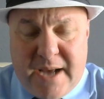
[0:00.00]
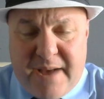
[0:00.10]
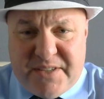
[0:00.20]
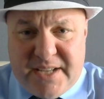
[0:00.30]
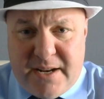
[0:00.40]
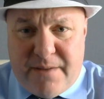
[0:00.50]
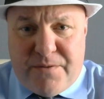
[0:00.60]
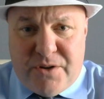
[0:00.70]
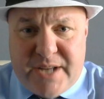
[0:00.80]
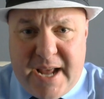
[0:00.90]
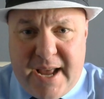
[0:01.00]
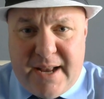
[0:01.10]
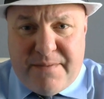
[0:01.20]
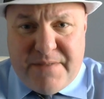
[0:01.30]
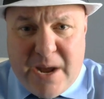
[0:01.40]
I've seen it
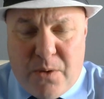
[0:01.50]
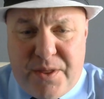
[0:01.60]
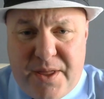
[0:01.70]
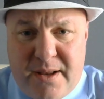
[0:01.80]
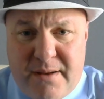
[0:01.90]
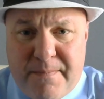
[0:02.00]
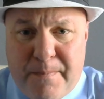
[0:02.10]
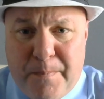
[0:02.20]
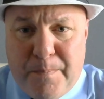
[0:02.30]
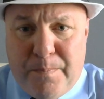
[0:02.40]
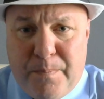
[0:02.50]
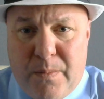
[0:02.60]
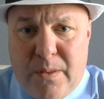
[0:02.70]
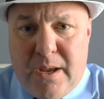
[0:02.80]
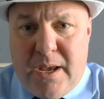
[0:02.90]
firsthand, I've dealt with it.
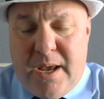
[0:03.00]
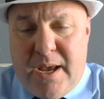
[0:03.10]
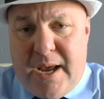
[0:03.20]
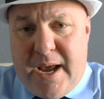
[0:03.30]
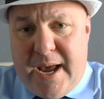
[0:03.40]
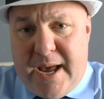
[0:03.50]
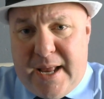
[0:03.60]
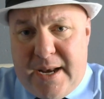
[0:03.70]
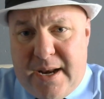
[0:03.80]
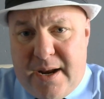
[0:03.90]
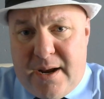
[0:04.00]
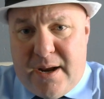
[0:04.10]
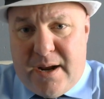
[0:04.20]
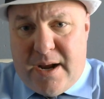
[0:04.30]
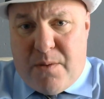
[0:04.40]
And
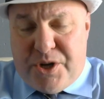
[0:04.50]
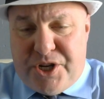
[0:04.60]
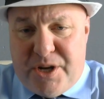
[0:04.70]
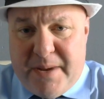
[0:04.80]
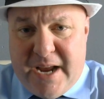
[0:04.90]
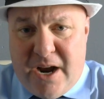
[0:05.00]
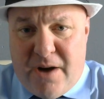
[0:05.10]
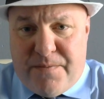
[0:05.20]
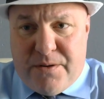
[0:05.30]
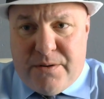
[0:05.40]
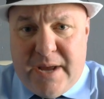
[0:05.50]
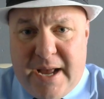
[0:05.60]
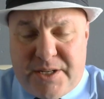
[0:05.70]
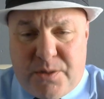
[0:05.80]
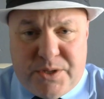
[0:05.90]
I want you to be careful
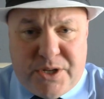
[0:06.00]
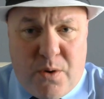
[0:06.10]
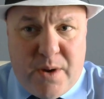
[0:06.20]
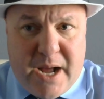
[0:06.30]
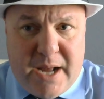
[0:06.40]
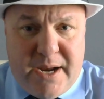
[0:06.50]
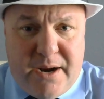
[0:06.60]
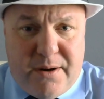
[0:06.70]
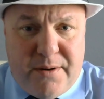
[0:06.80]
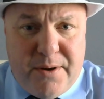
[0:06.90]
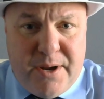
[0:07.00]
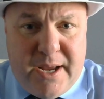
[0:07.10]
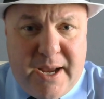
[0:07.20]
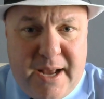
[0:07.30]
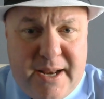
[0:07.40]
as to what's going on here.
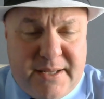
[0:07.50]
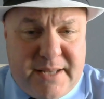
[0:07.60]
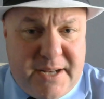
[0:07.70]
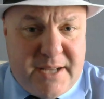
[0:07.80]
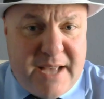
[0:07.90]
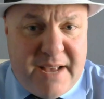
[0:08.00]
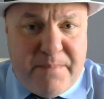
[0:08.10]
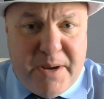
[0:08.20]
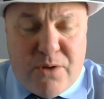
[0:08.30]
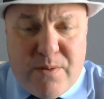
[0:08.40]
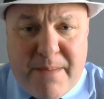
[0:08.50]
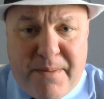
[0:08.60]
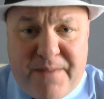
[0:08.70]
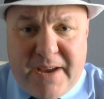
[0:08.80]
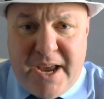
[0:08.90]
And this does have bigger
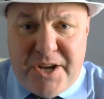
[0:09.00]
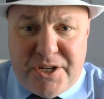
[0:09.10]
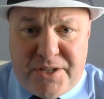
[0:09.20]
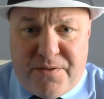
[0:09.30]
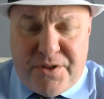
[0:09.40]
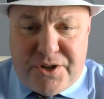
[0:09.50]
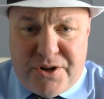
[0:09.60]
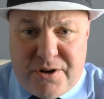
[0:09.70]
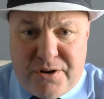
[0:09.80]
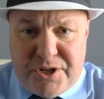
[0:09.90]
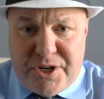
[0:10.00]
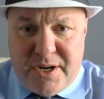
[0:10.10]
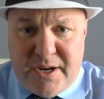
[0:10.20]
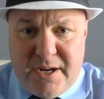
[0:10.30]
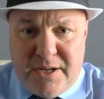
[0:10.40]
ramifications for the church
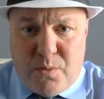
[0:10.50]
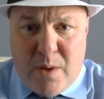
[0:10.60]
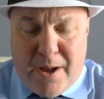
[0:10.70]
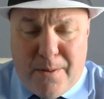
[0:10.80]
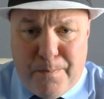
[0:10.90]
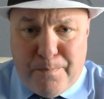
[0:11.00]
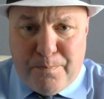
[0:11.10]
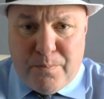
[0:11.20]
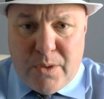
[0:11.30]
as well.